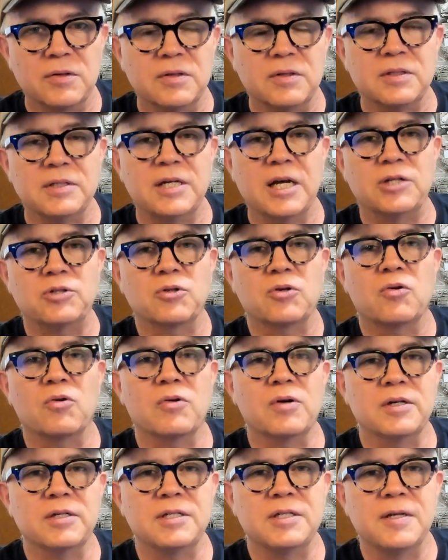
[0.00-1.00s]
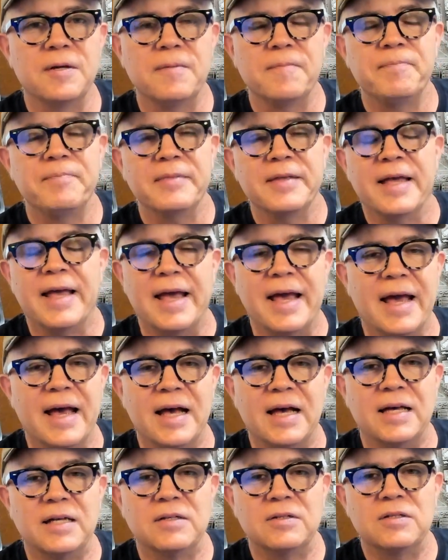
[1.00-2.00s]
tetrachords.
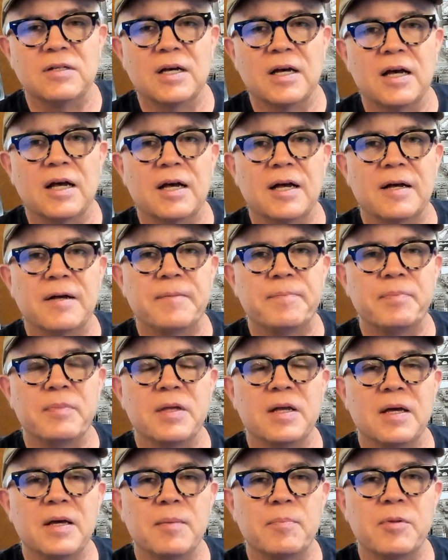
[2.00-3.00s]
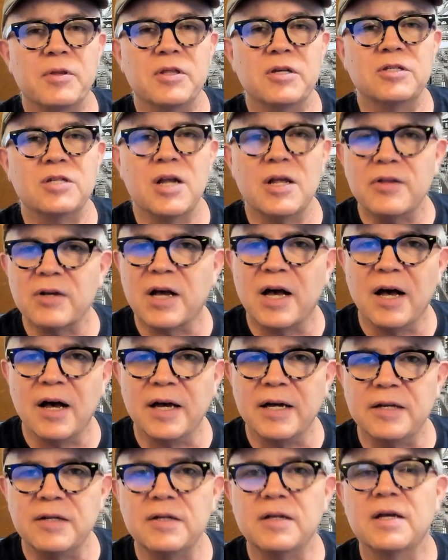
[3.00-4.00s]
And but there's another
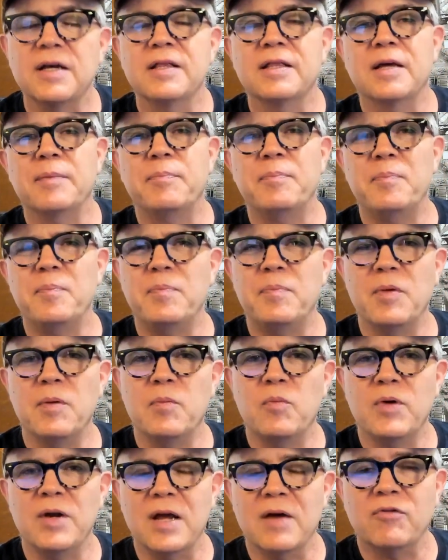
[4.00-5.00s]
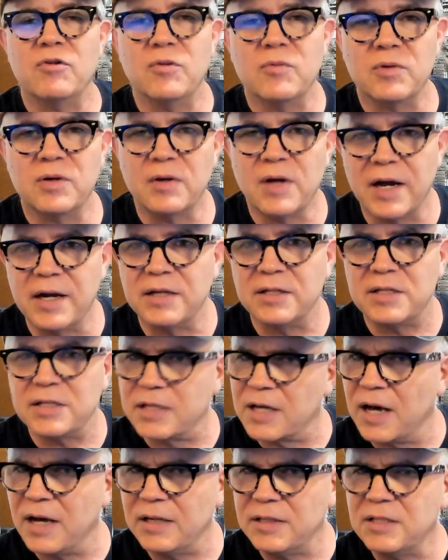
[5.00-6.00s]
kind that we never kind of
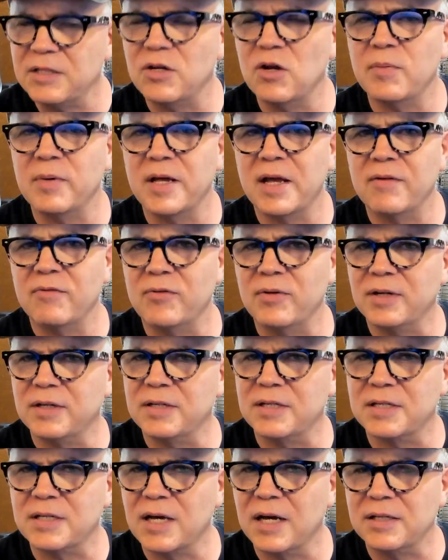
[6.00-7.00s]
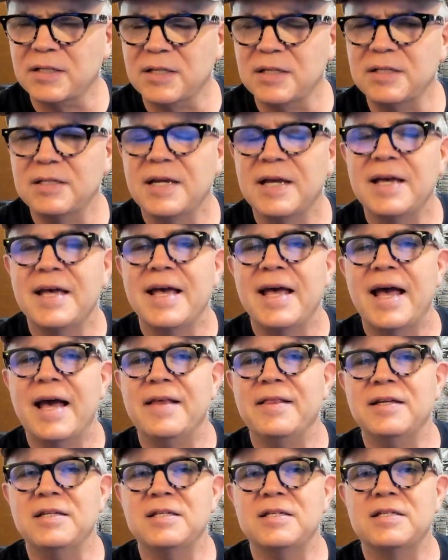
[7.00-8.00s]
discuss, nobody ever really discusses,
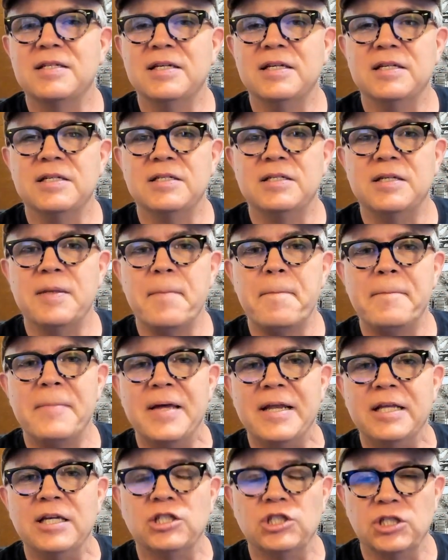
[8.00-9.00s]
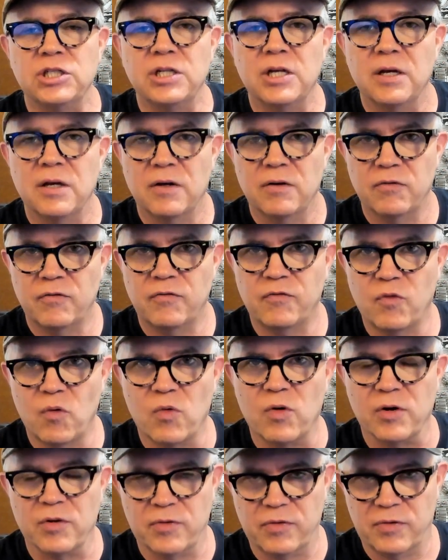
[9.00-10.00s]
and this is the diminished
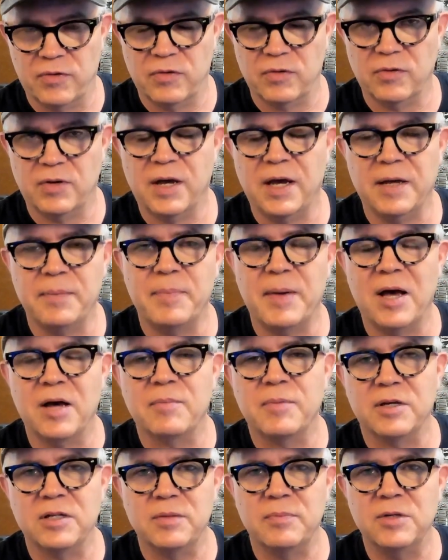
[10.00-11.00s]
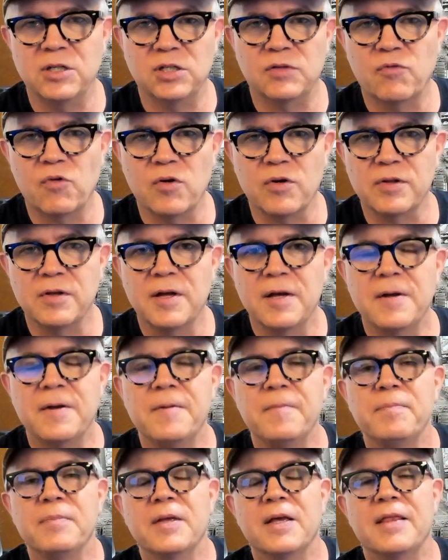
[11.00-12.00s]
fourth, okay, bound by a diminished fourth.
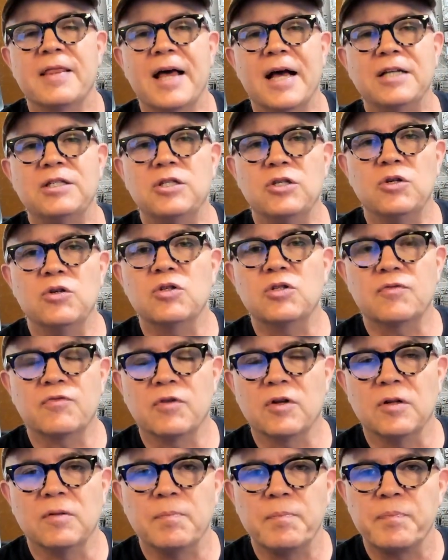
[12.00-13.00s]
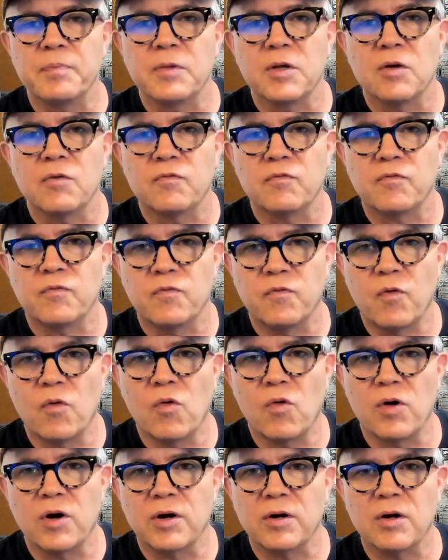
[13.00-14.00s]
That's useful
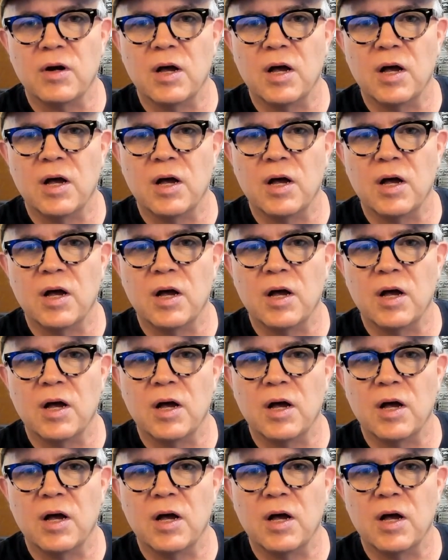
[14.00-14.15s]
for